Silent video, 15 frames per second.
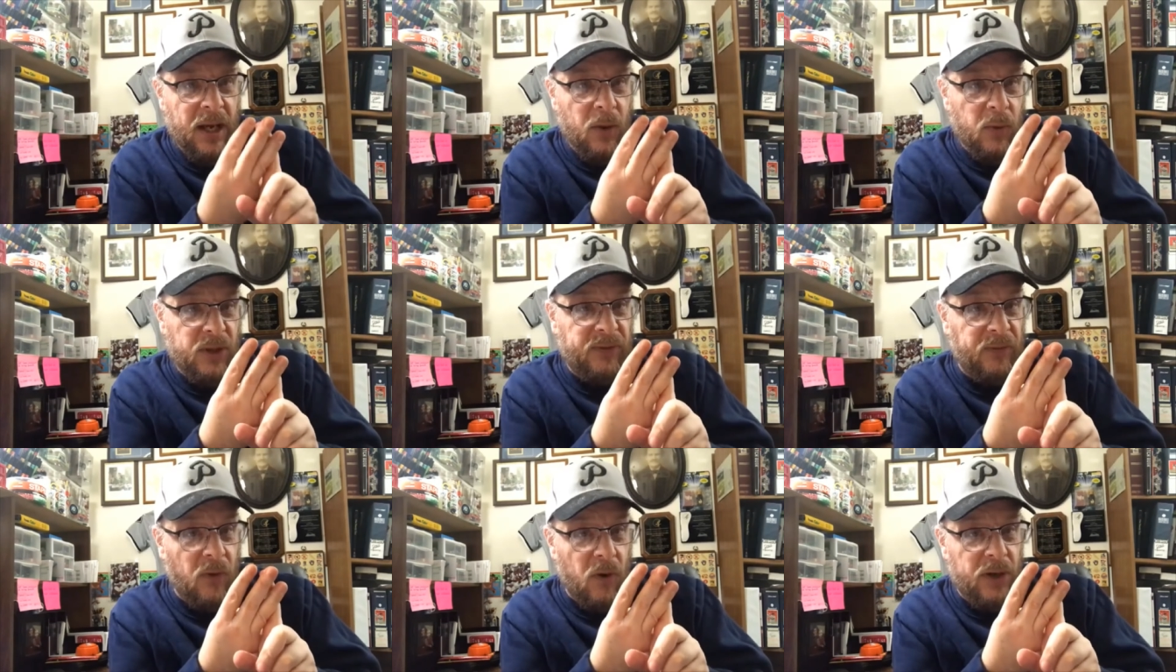was
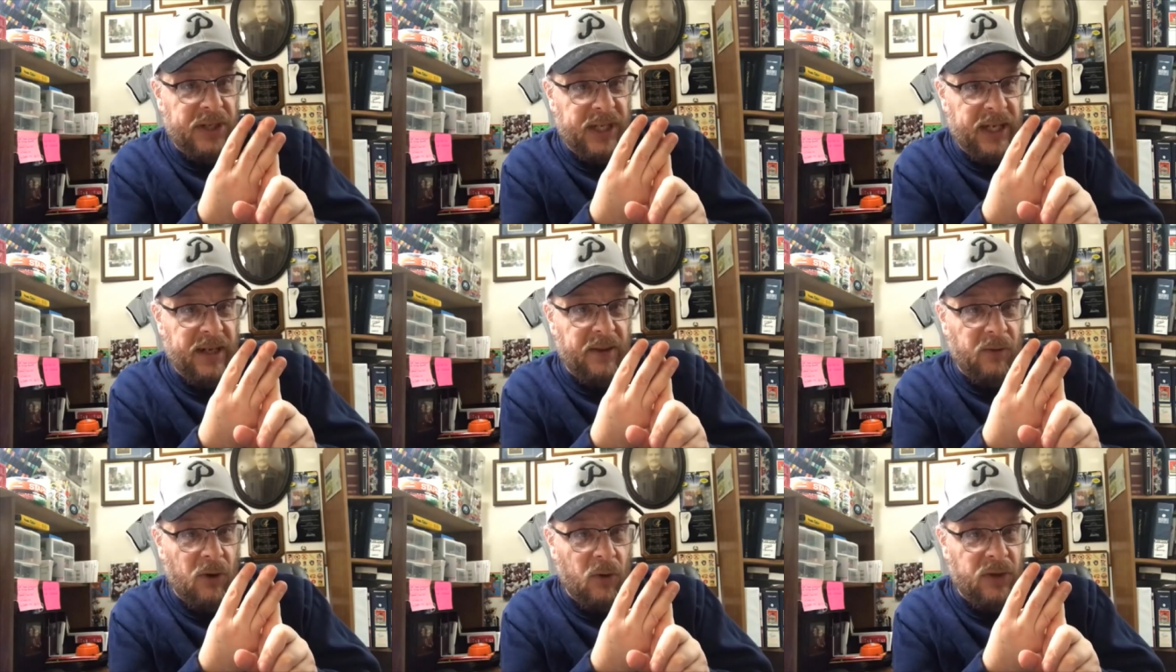forced into
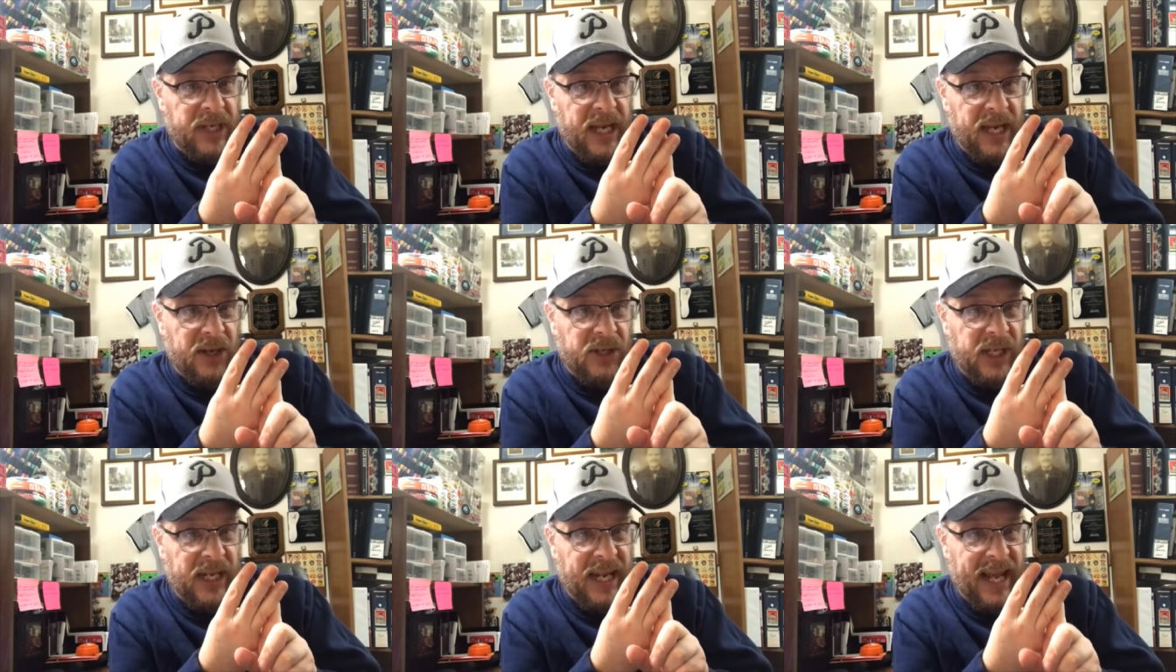the
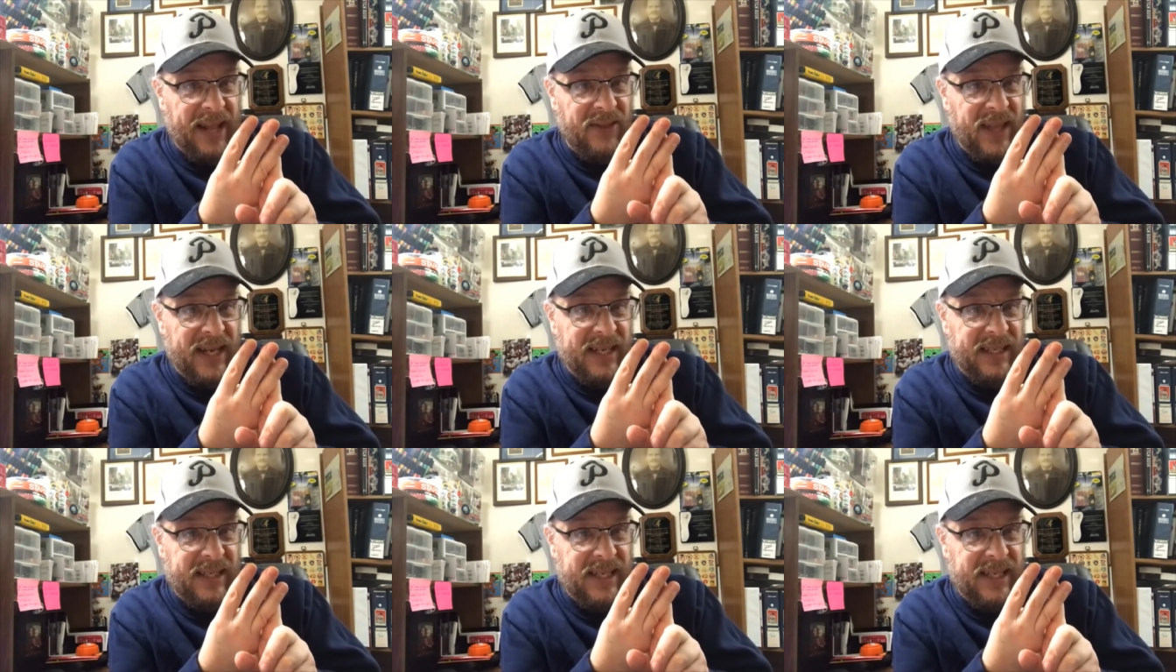rotation, and then his